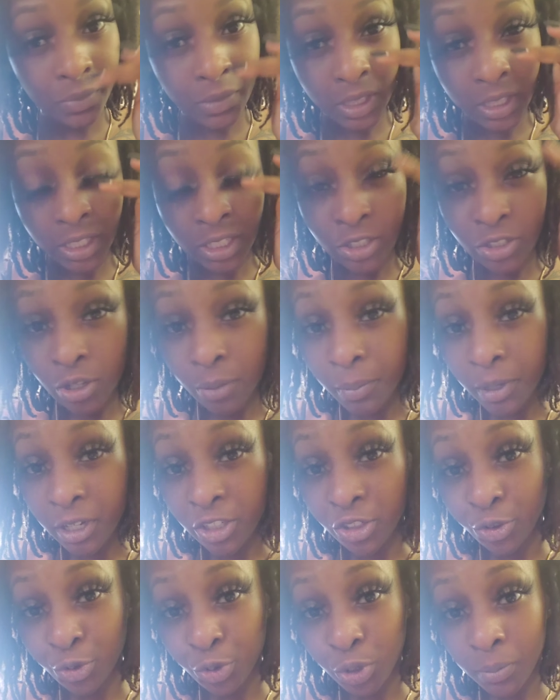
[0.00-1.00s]
These are my
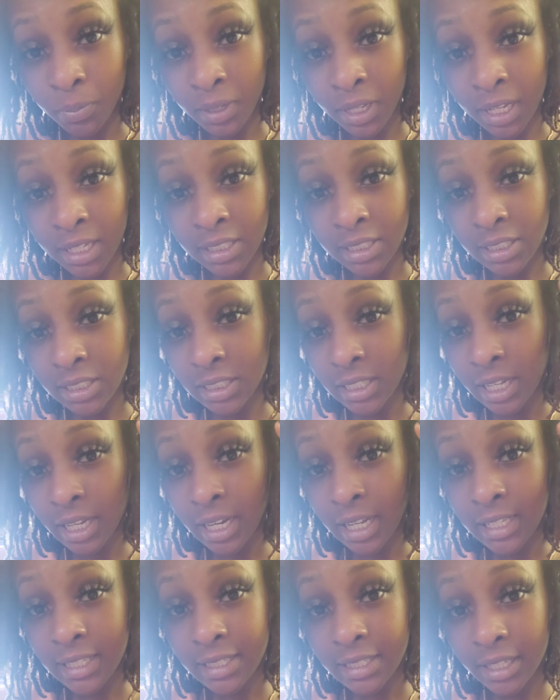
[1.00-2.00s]
strip lashes that
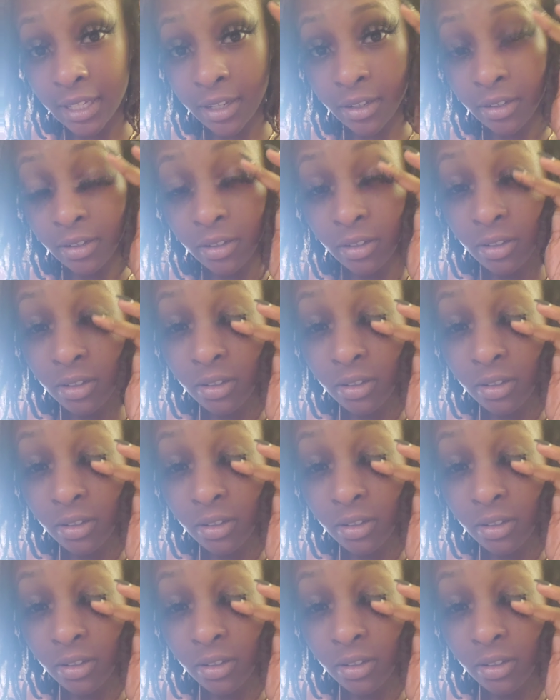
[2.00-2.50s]
I sell.